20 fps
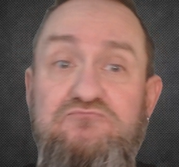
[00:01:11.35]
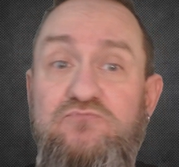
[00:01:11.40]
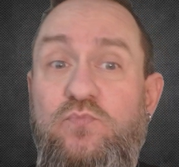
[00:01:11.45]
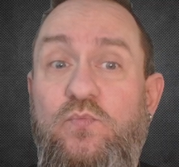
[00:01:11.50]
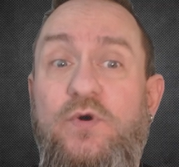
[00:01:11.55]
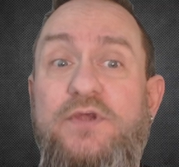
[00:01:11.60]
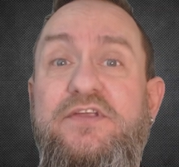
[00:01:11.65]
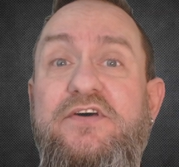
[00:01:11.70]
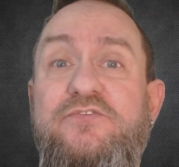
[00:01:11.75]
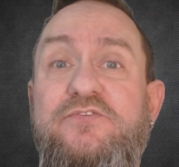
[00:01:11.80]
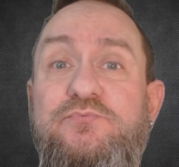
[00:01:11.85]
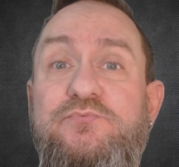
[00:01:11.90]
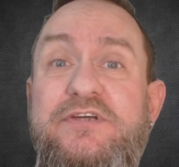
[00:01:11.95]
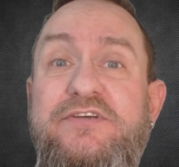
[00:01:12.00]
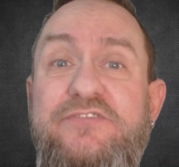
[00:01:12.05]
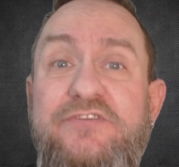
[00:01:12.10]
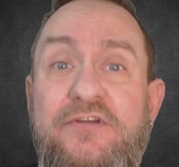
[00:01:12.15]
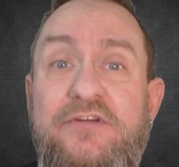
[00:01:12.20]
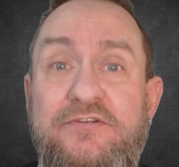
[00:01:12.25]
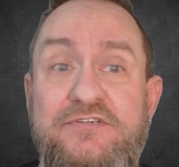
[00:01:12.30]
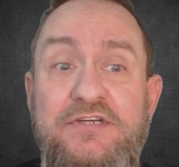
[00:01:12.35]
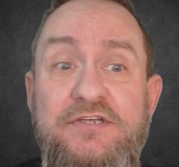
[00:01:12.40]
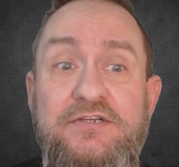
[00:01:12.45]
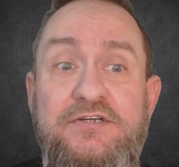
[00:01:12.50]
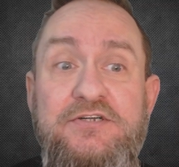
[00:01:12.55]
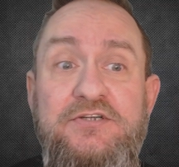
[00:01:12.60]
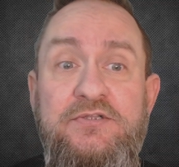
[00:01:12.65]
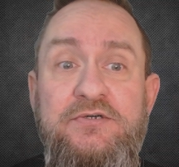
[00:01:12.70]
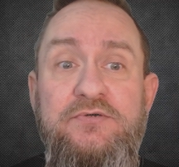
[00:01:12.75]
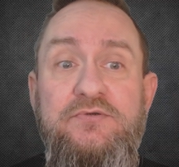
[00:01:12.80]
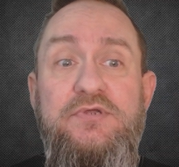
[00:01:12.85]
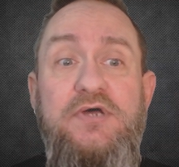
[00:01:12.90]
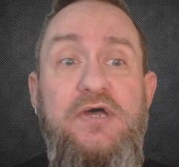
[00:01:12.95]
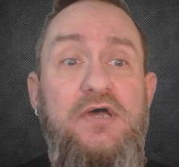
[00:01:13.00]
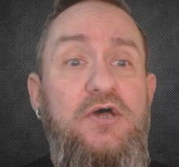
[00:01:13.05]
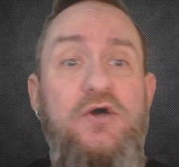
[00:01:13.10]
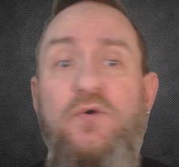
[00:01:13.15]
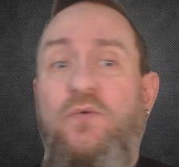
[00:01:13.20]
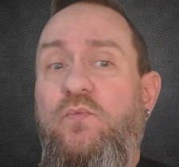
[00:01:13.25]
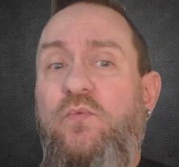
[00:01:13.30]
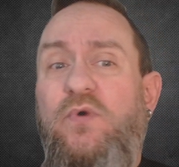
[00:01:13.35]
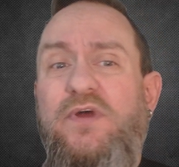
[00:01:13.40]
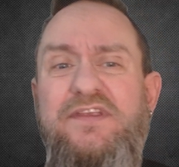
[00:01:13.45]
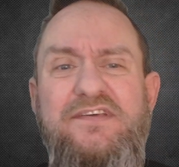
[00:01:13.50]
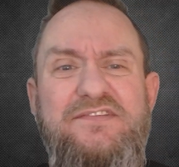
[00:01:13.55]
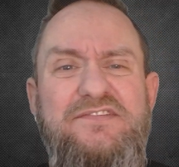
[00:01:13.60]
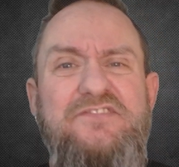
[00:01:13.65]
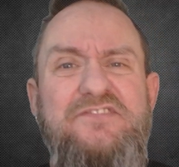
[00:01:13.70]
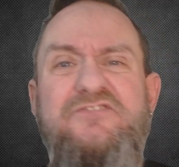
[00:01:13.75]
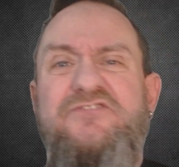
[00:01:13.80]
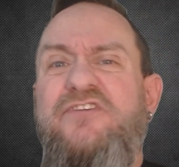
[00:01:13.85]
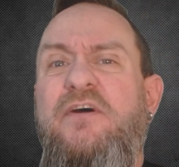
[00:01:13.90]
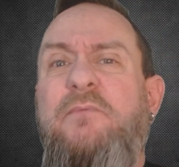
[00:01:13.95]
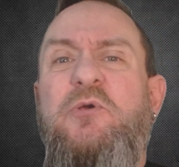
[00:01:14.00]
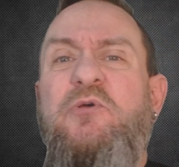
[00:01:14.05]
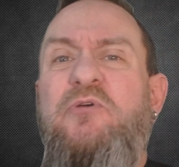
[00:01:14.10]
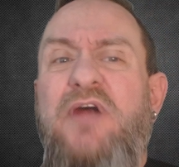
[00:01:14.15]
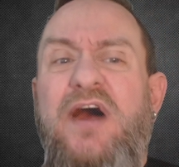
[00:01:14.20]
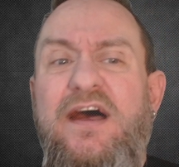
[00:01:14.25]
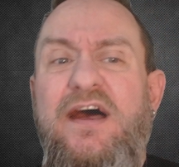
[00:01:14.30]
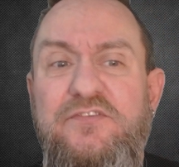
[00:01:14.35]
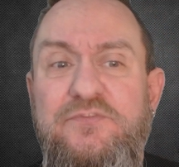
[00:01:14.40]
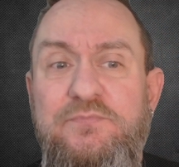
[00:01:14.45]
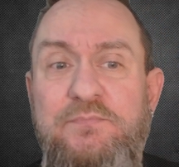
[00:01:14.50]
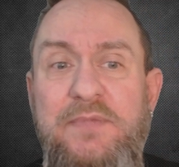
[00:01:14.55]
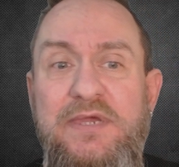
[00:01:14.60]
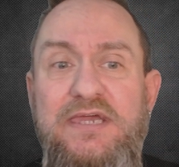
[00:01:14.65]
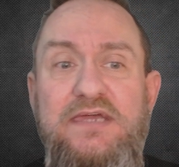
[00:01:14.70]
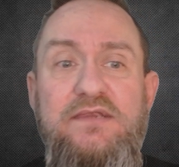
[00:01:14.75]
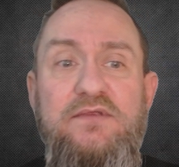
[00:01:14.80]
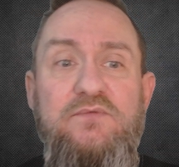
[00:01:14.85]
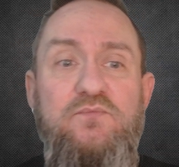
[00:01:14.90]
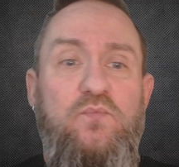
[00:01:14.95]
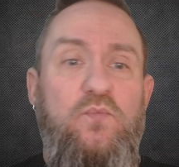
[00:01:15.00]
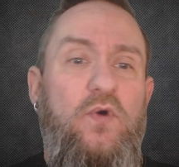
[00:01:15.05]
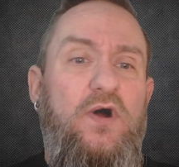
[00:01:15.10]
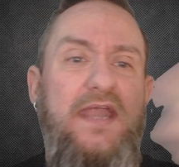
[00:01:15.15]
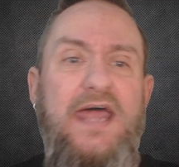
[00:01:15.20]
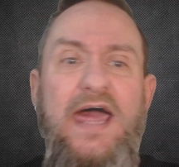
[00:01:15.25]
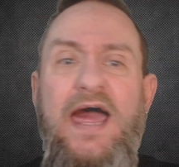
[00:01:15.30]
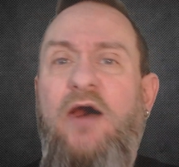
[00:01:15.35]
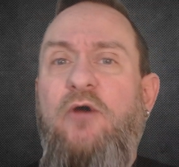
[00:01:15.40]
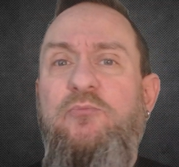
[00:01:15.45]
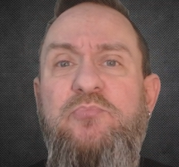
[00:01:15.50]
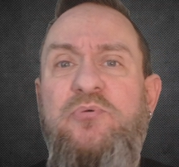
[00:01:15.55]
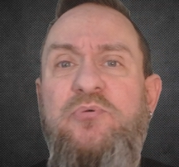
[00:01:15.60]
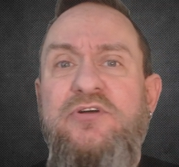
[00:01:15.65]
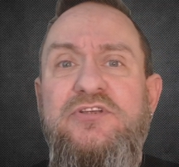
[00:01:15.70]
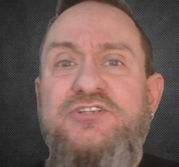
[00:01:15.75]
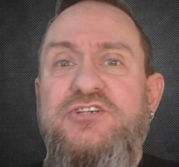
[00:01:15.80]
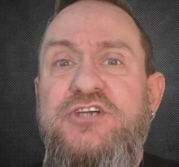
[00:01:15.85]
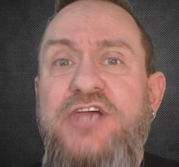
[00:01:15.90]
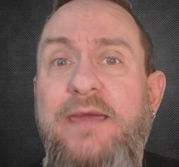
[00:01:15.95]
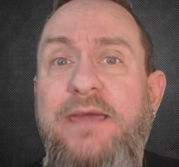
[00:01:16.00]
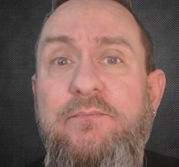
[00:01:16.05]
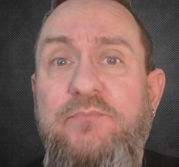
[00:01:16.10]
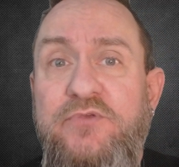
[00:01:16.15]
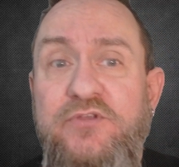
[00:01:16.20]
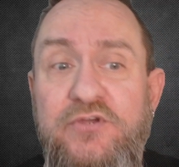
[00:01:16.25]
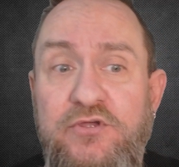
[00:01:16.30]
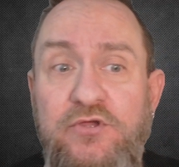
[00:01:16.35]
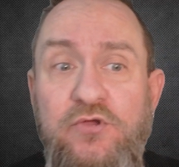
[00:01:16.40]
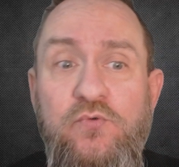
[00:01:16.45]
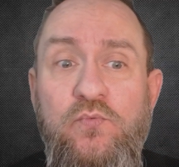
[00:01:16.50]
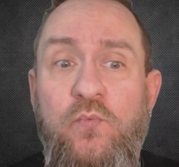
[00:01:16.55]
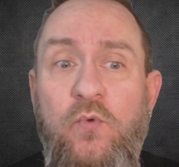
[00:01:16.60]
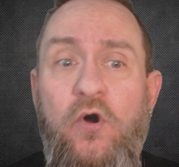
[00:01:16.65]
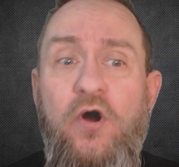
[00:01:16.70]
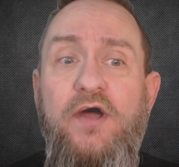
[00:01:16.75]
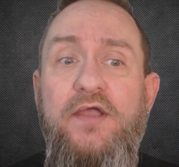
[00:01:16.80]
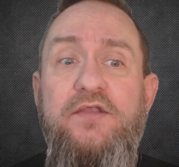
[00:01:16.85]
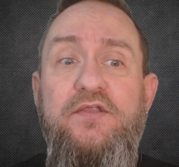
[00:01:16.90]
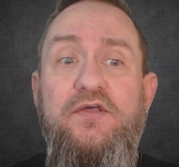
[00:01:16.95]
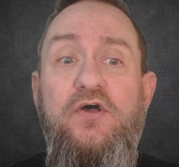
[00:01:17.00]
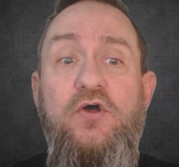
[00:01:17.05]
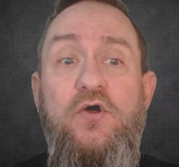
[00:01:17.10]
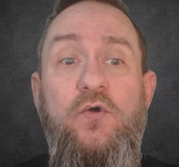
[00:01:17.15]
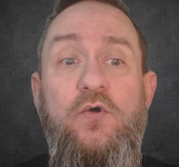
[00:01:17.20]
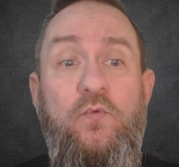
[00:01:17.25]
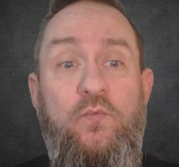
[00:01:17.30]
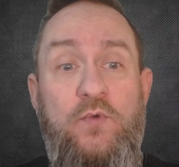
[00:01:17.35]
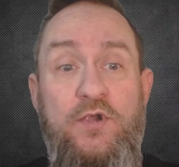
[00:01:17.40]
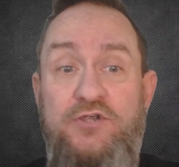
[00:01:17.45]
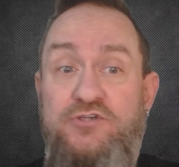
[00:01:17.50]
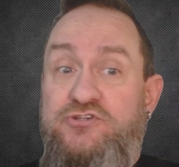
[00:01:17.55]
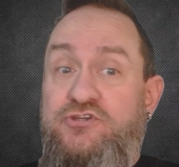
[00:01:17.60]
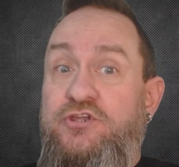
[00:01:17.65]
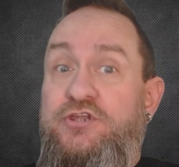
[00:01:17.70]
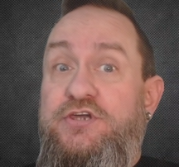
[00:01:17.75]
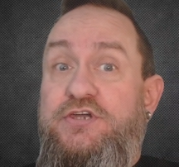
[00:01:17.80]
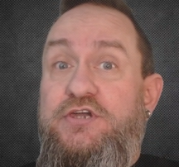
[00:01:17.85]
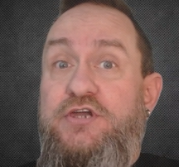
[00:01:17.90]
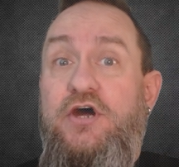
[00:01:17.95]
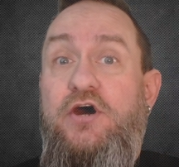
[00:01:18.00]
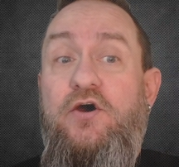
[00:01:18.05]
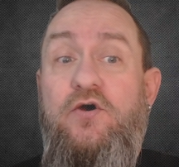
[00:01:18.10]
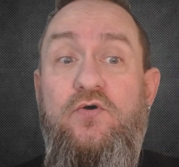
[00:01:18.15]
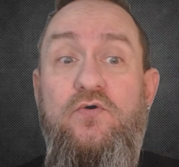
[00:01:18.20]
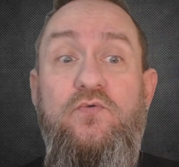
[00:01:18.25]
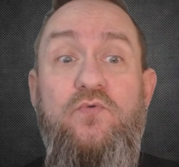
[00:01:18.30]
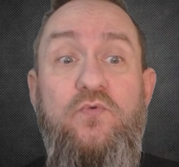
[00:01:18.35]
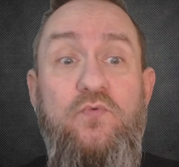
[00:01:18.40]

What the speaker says: What does research include? What does summarize mean? What output shape do you want? Where should it go?